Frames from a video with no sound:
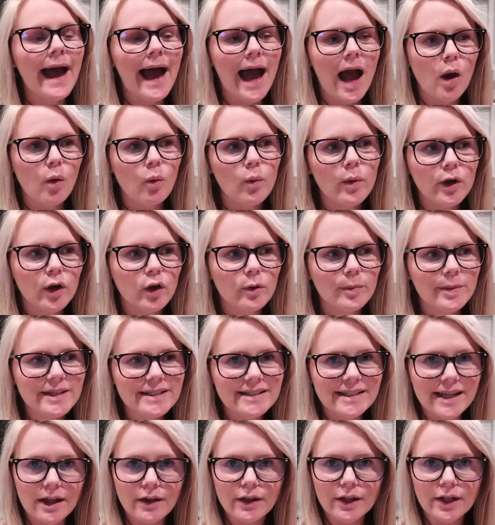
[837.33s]
I will be
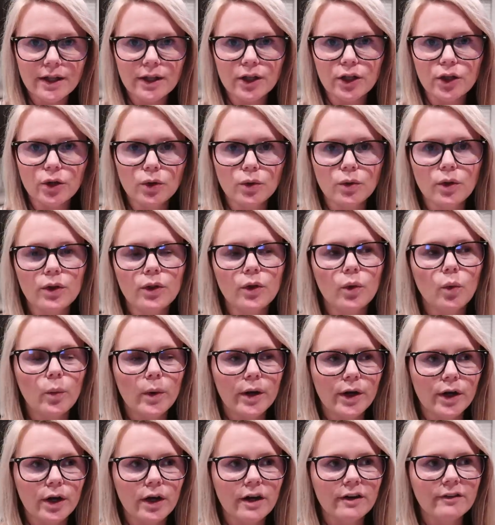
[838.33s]
telling you the
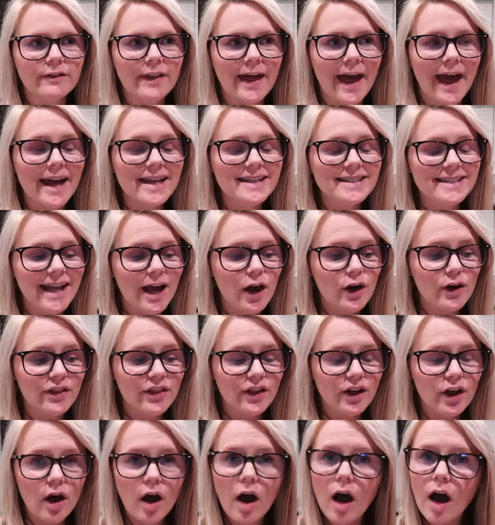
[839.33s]
winner of that down in
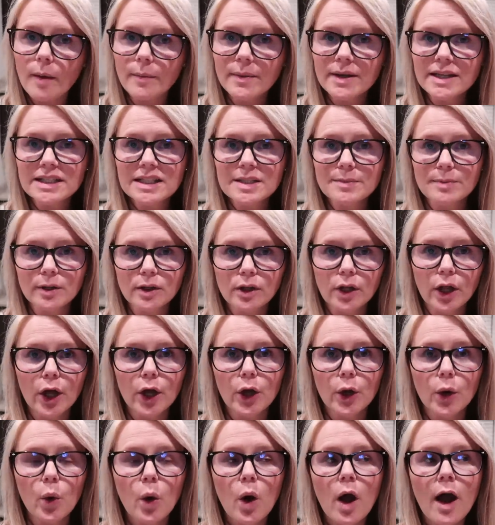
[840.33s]
the comments
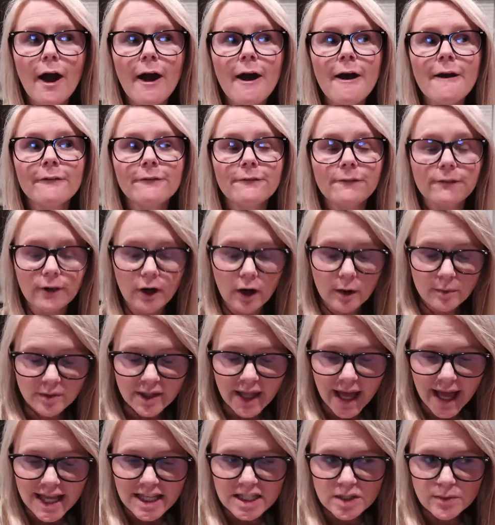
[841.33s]
below from
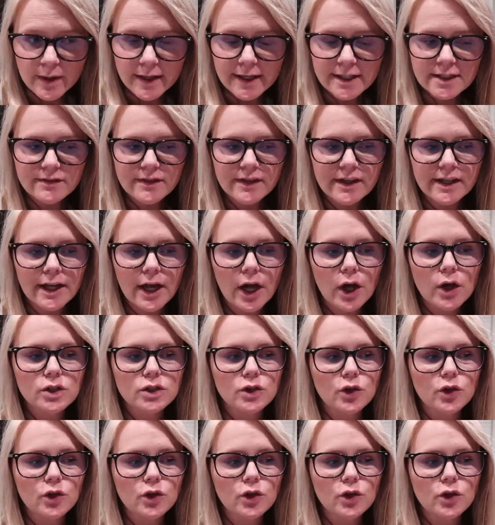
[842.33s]
last week's video.